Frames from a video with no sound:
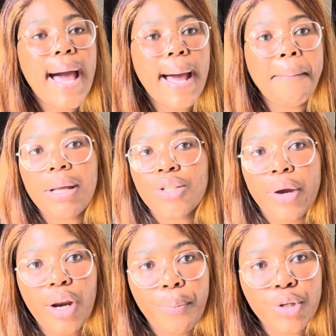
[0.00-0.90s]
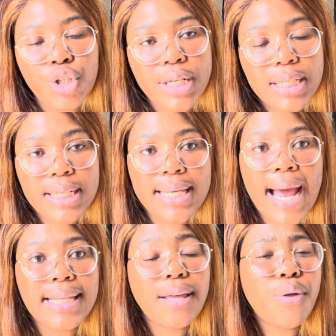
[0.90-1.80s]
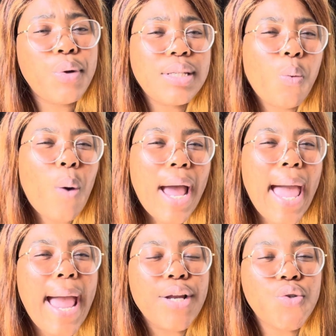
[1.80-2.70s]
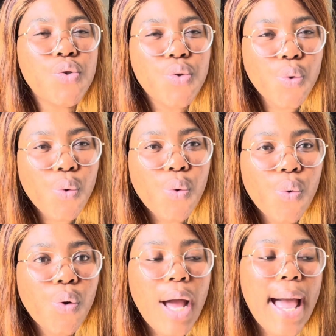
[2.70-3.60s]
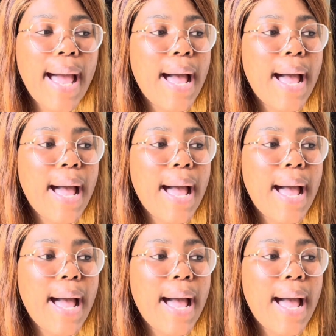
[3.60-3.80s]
It's great opportunities, guys. And the reason why I do,